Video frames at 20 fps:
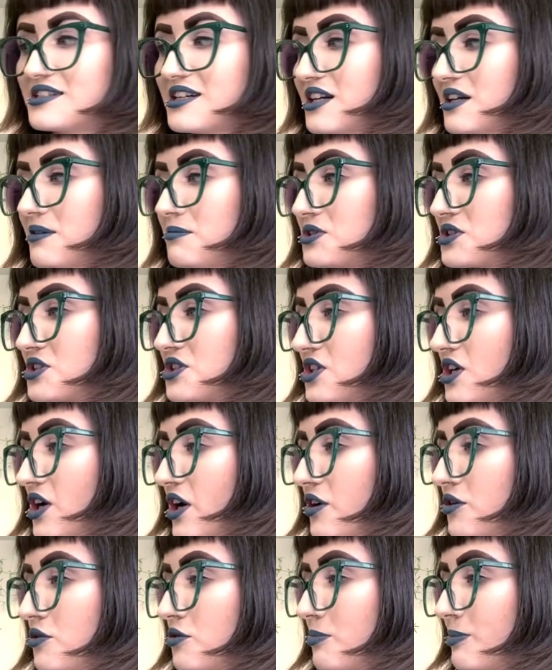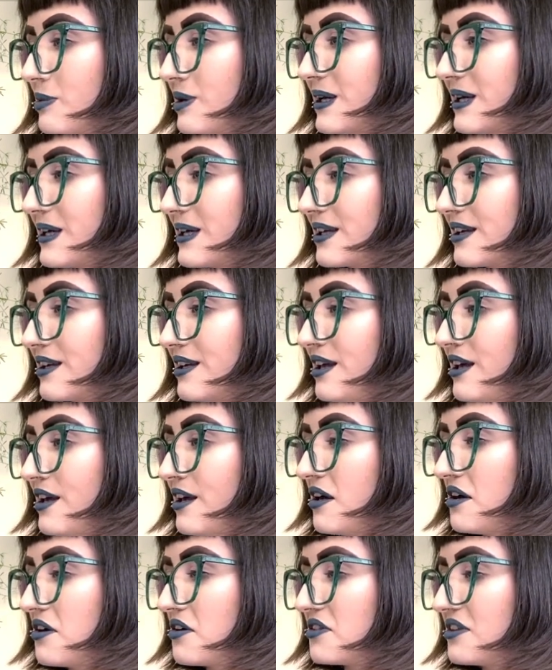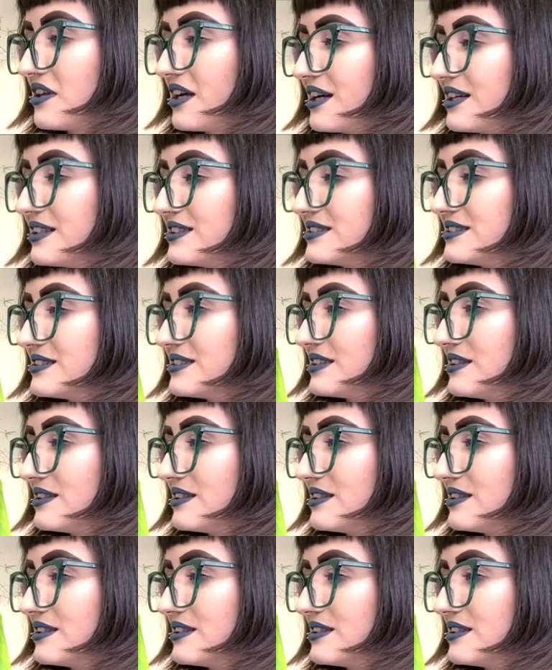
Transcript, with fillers: And I'm just hoping that